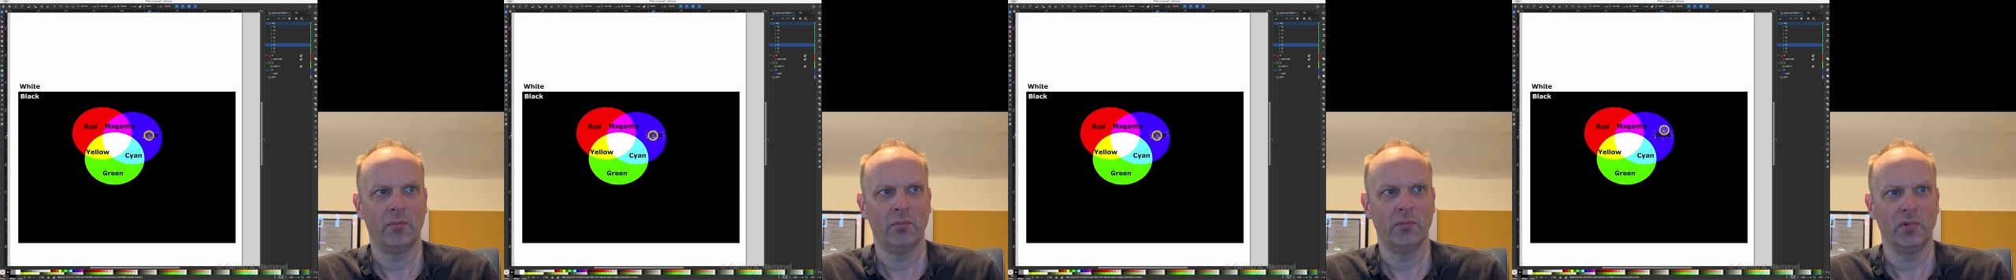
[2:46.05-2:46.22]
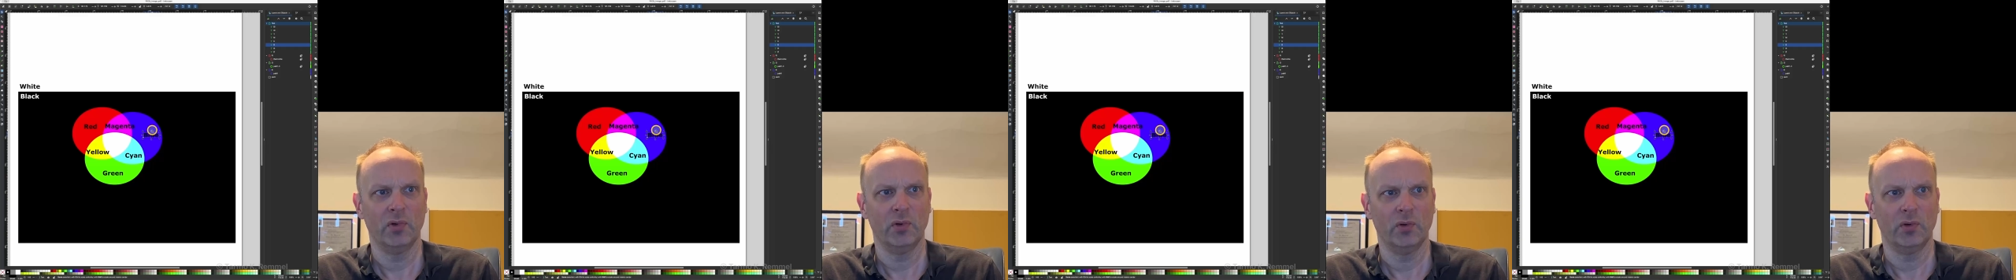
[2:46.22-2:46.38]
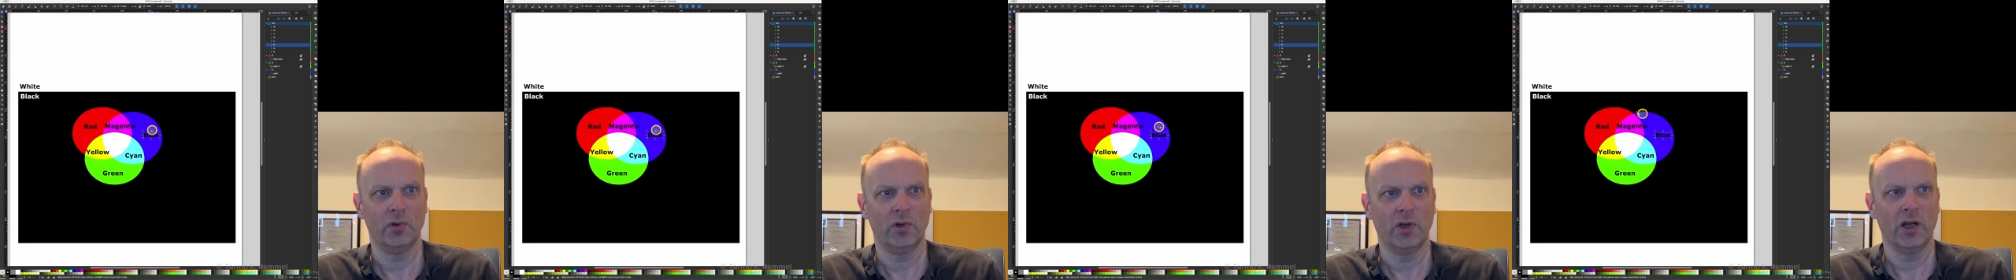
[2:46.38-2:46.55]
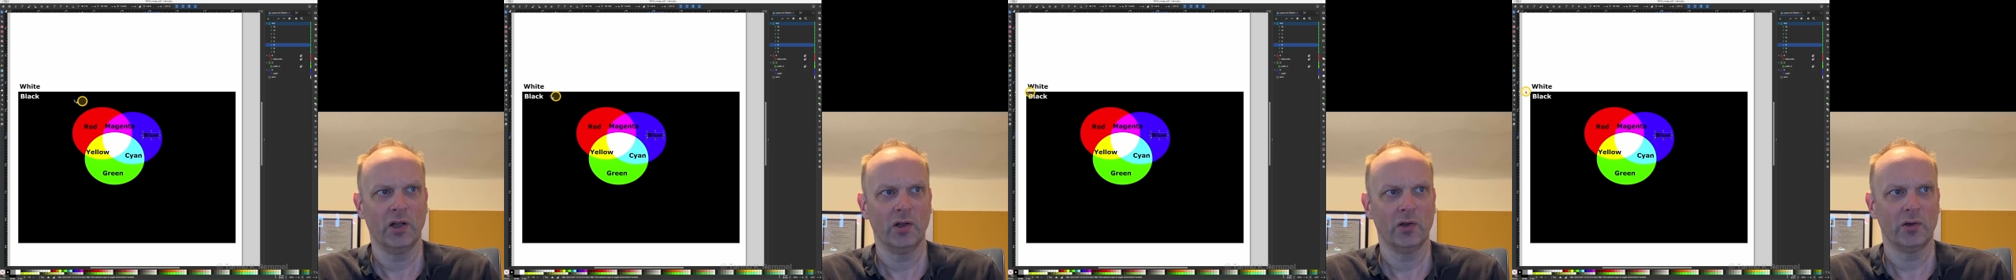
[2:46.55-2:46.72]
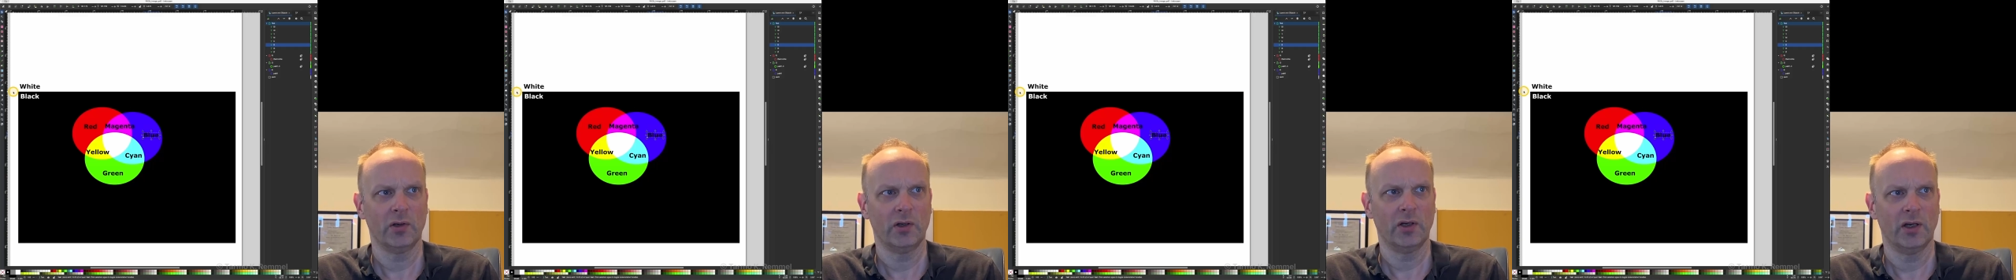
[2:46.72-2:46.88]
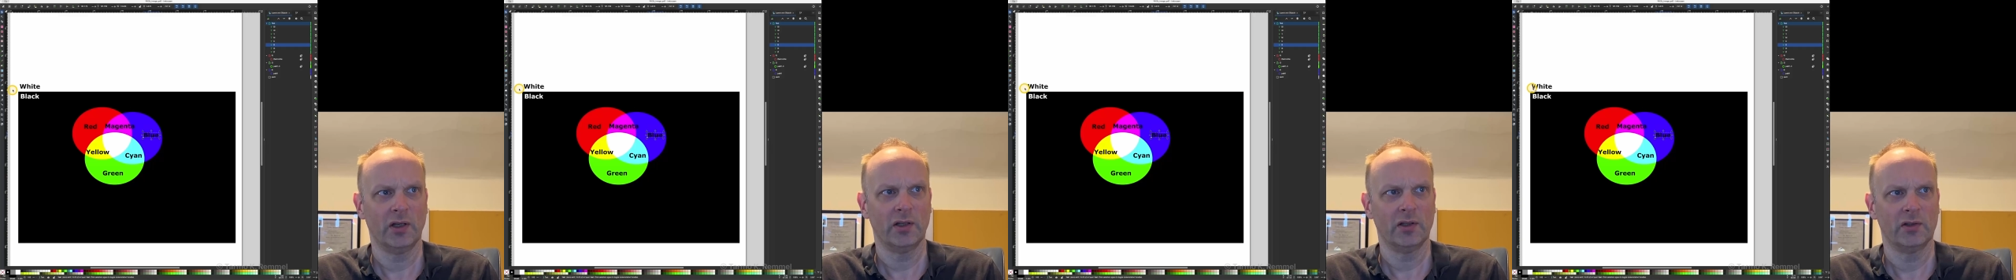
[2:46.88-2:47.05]
blue color
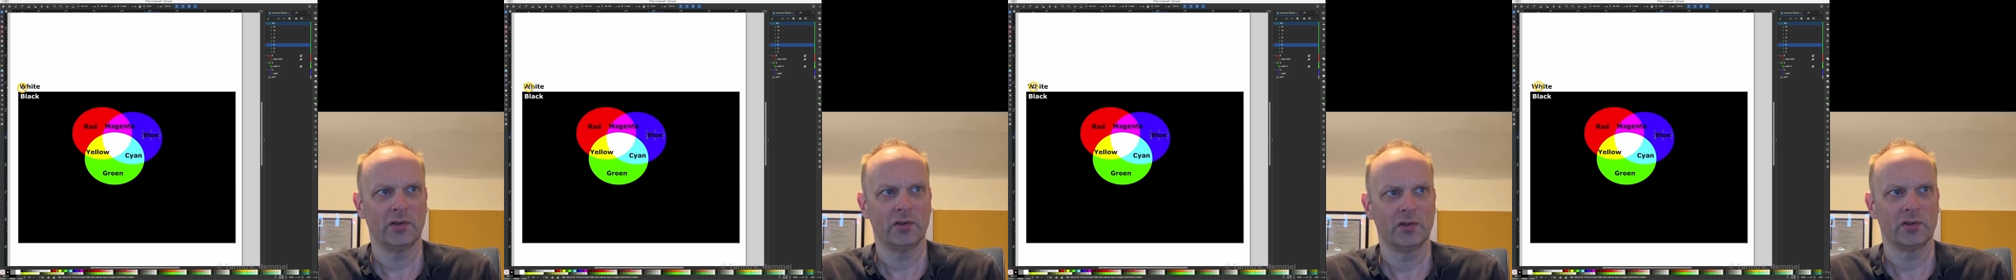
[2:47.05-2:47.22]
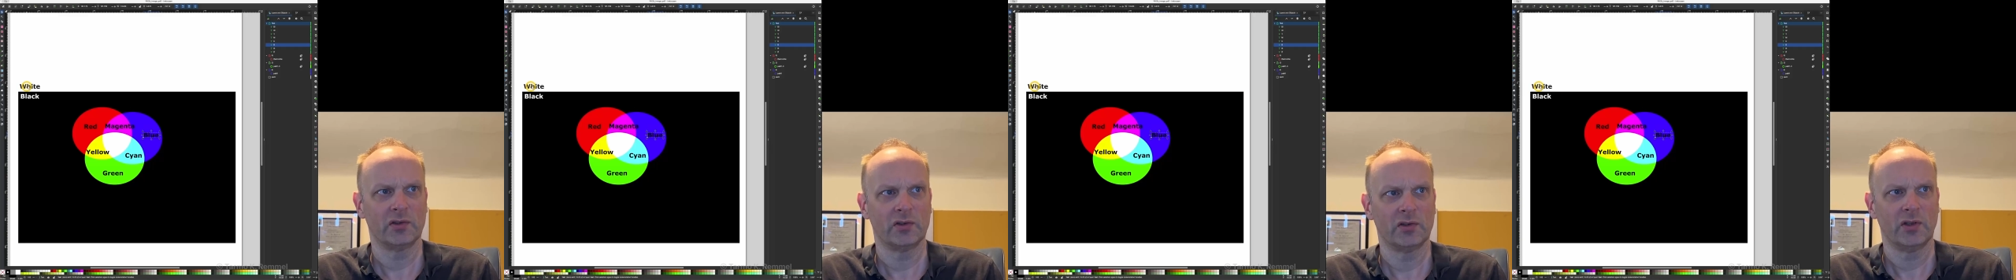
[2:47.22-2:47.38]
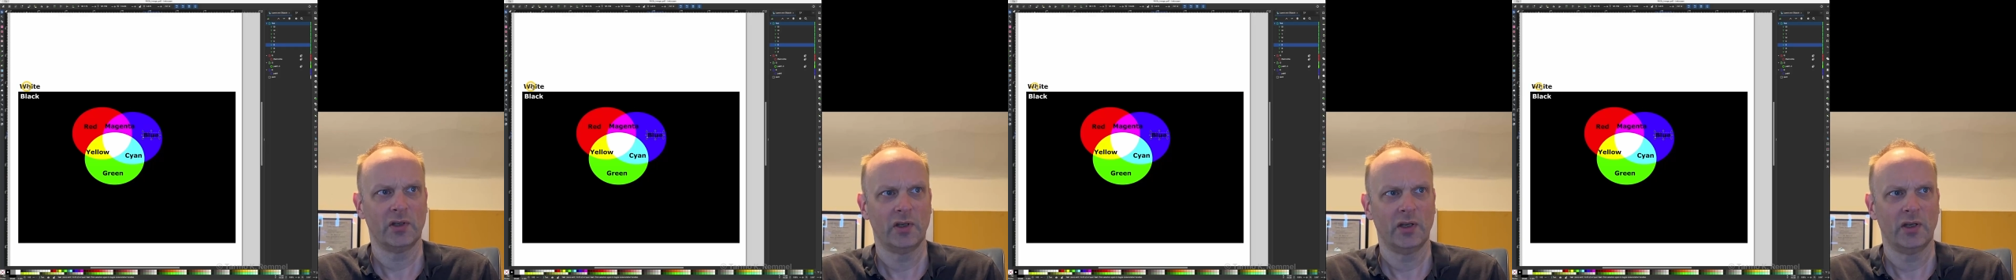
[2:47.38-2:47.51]
guns.